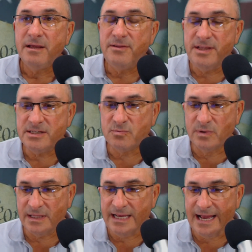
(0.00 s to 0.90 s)
This
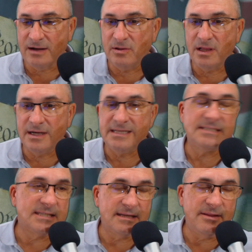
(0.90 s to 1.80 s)
really
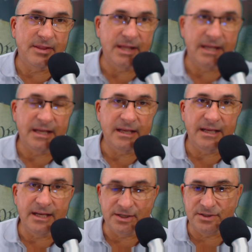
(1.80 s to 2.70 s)
outlines the
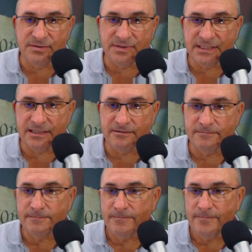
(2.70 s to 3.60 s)
issues here.
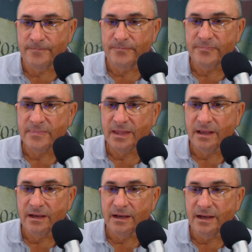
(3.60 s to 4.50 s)

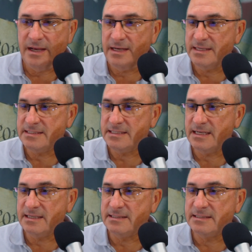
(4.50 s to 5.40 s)
And it
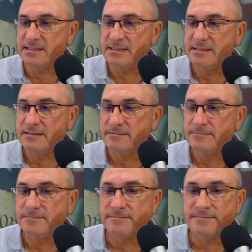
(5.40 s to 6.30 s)
says
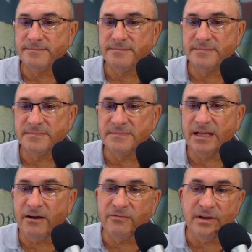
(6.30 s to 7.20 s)

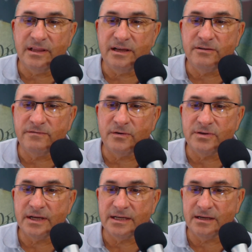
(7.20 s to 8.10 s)

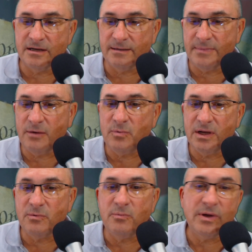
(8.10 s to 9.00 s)
everylegalvote.com, and
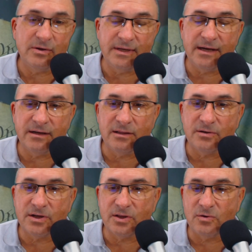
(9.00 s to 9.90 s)
when we go down and
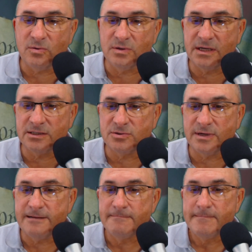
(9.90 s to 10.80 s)
look at the whole country,